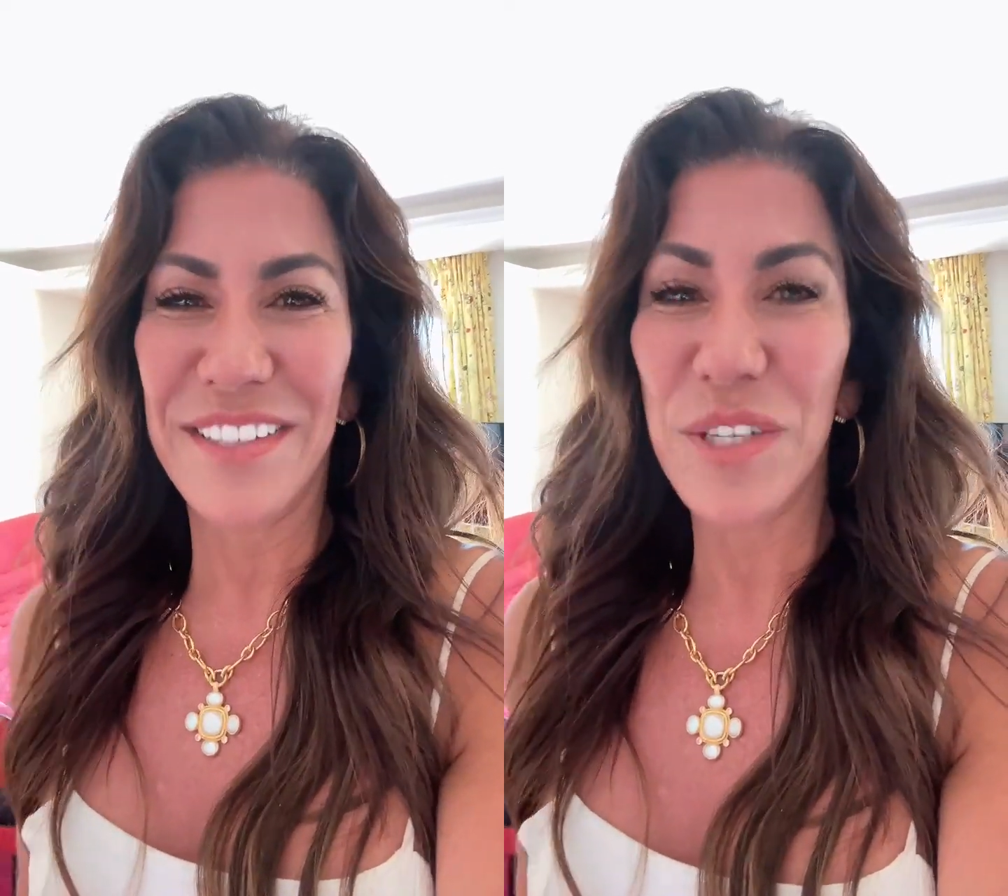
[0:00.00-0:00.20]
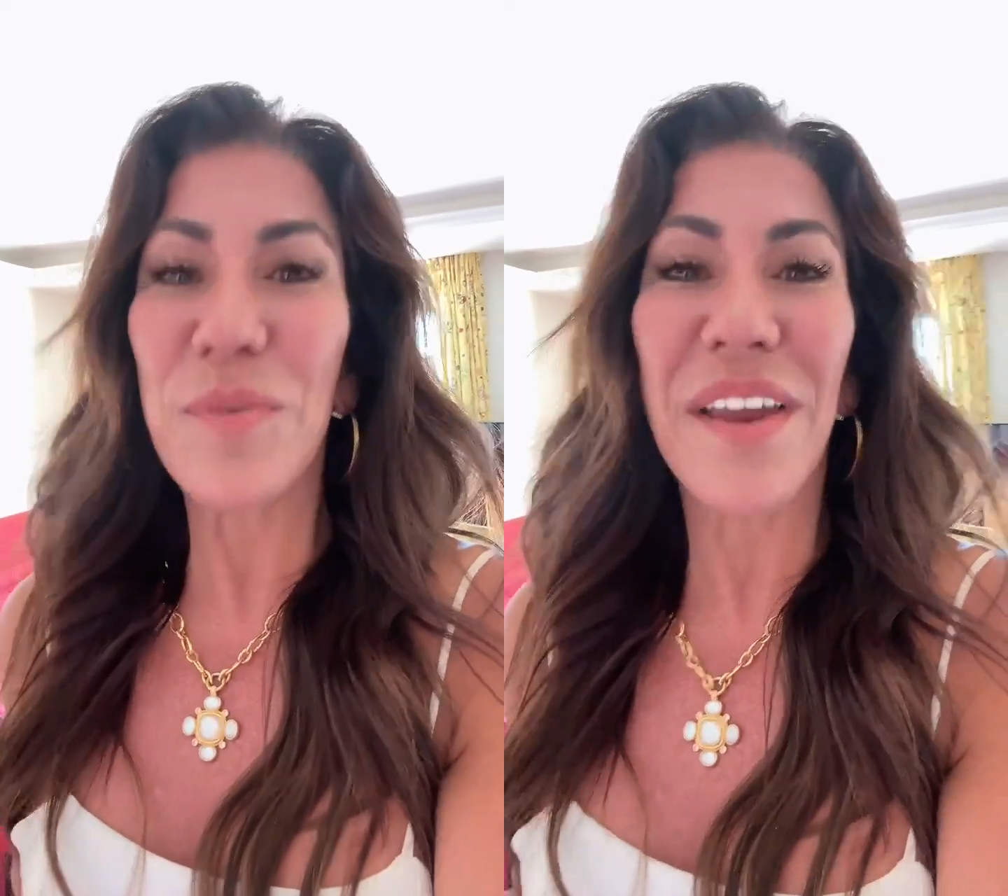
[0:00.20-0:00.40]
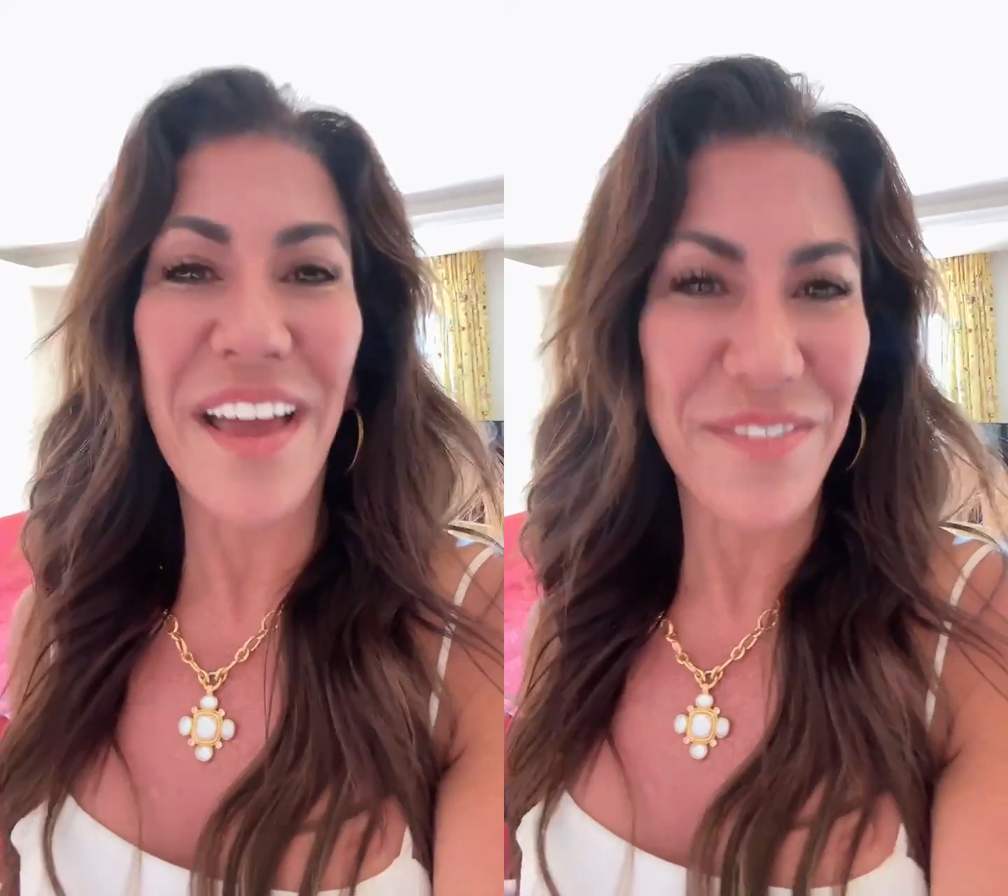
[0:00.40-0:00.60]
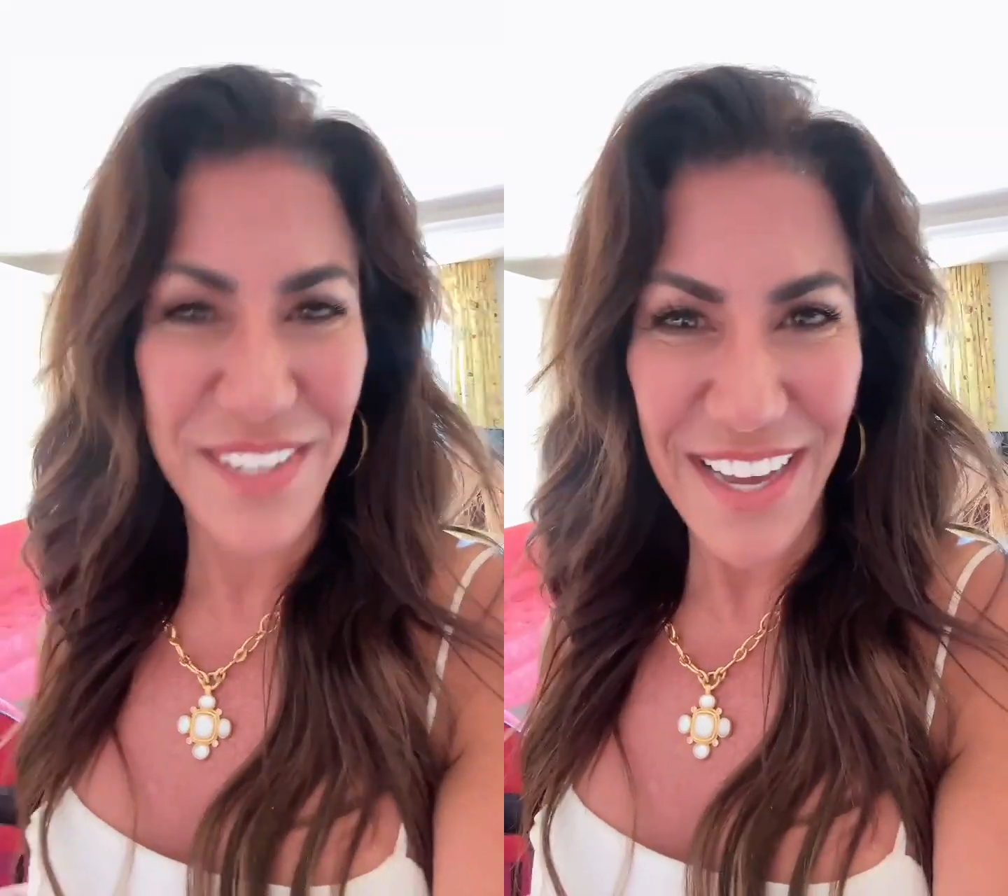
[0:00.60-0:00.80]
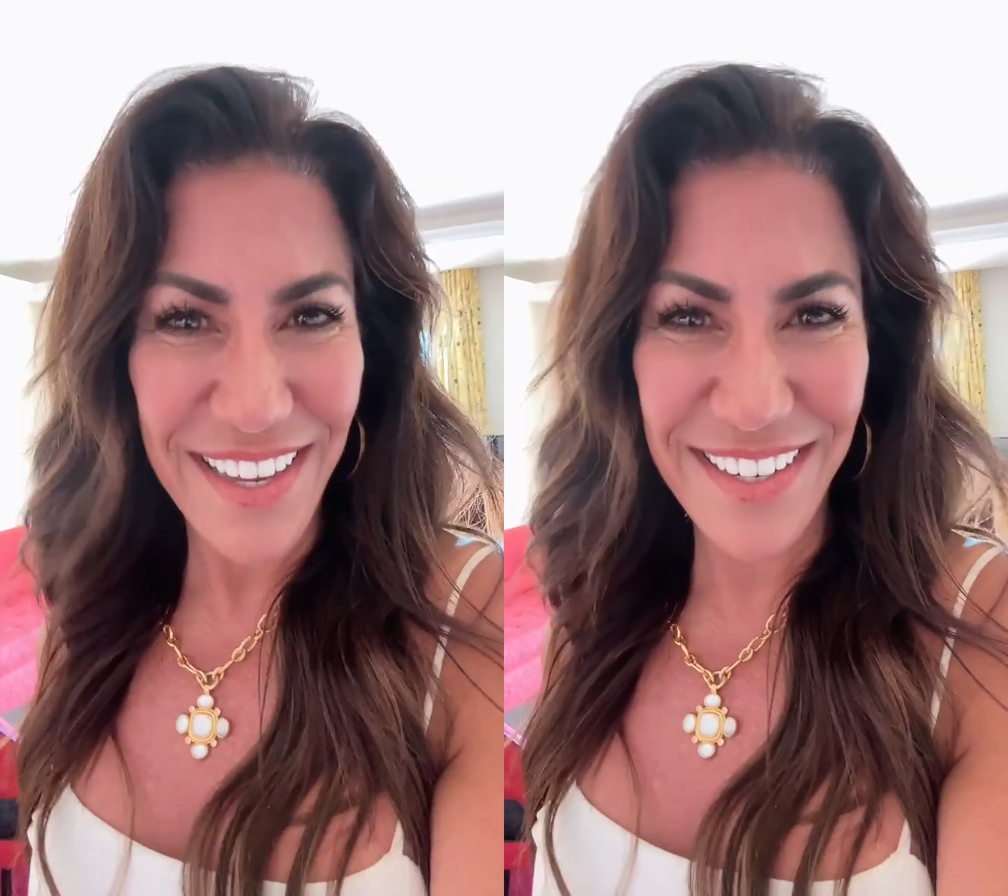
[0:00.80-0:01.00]
do what I've
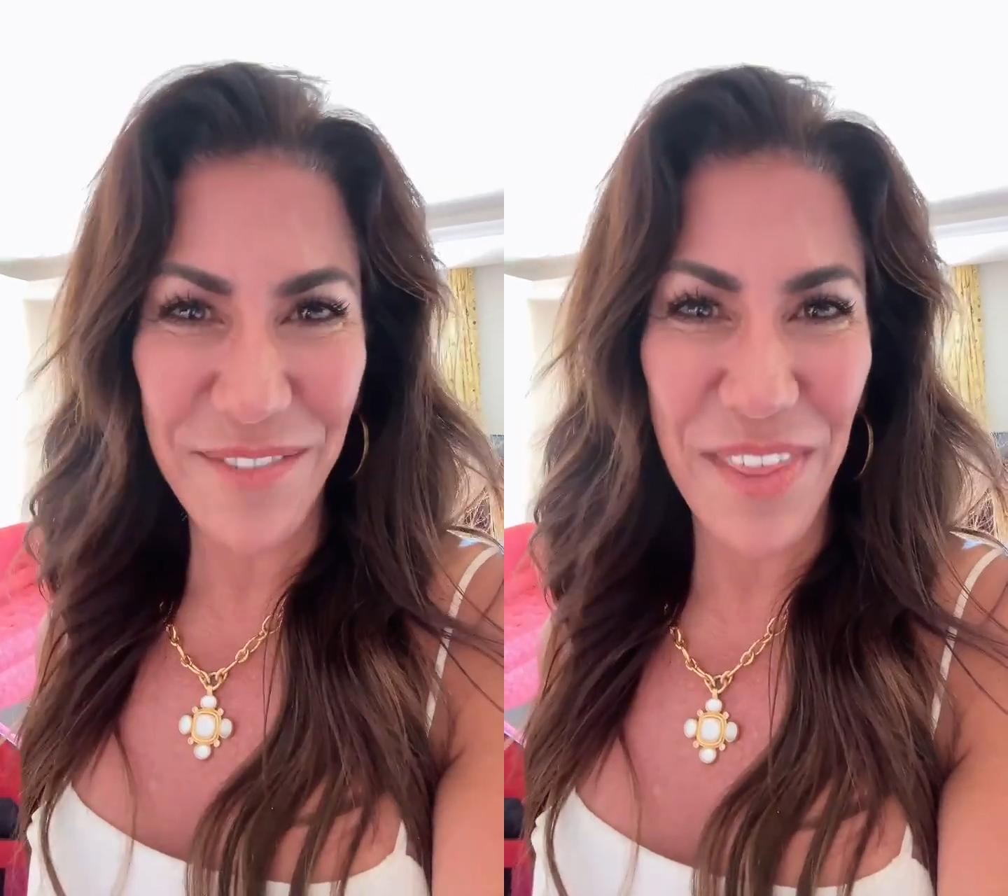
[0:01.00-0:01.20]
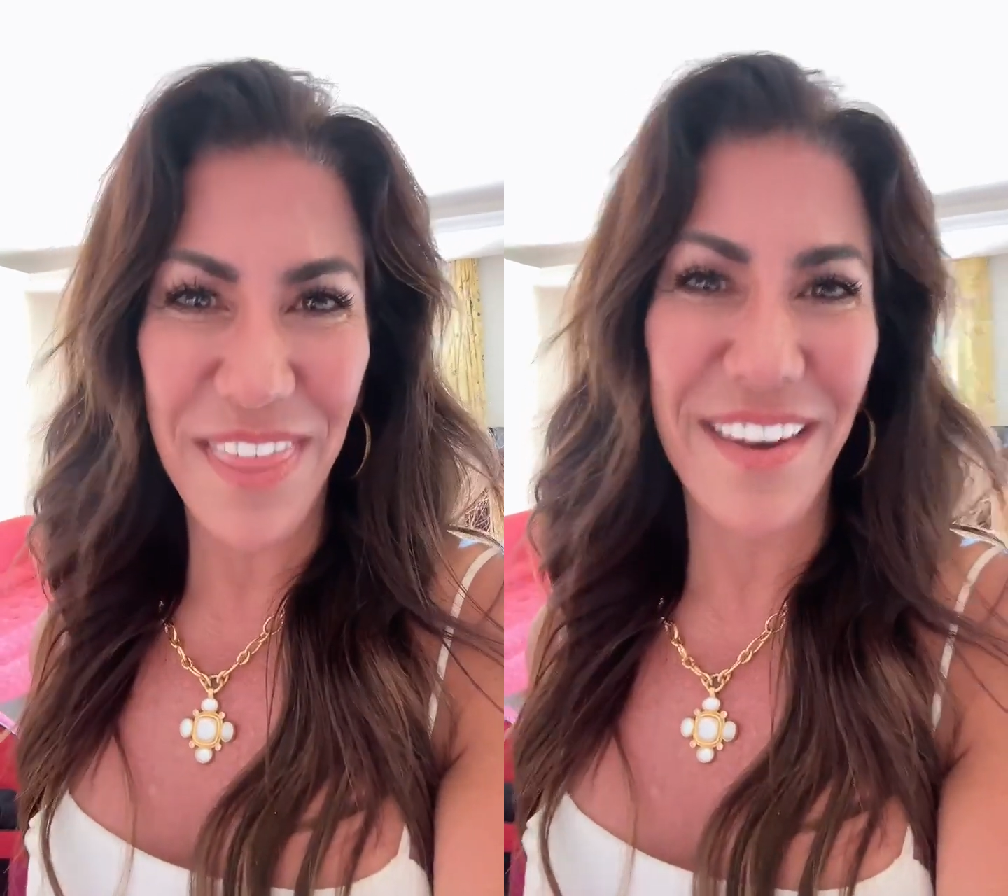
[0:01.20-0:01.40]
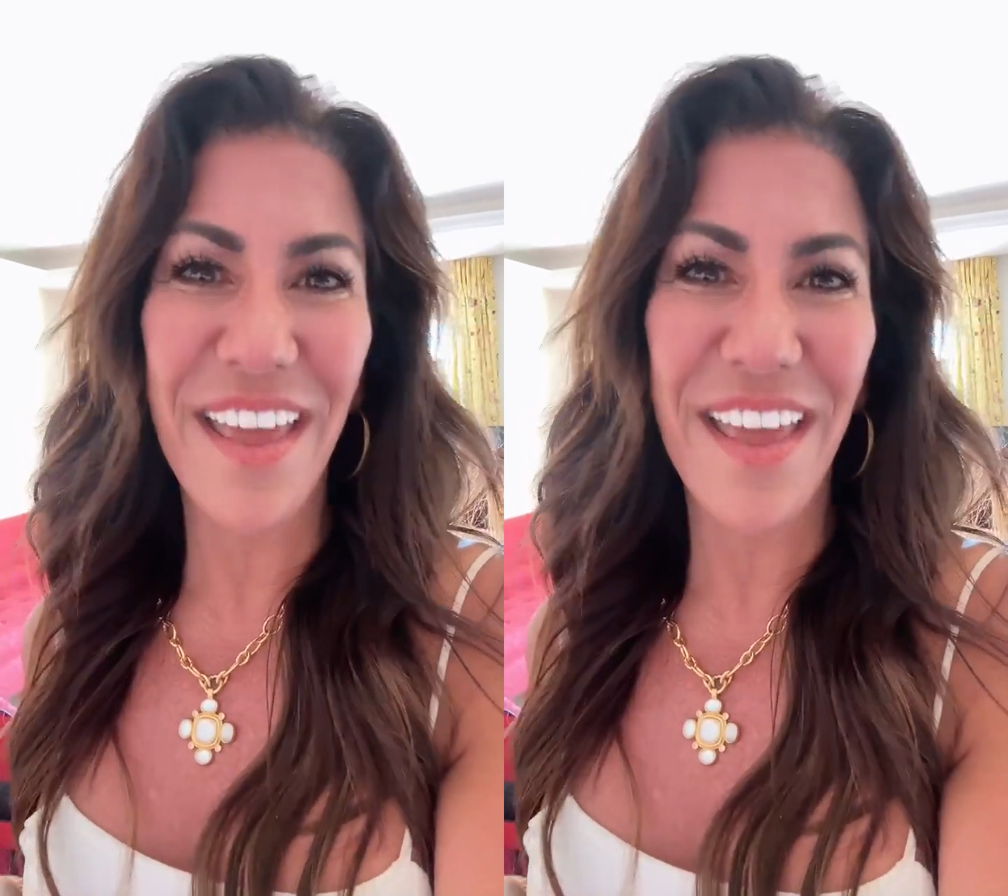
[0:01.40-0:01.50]
done with the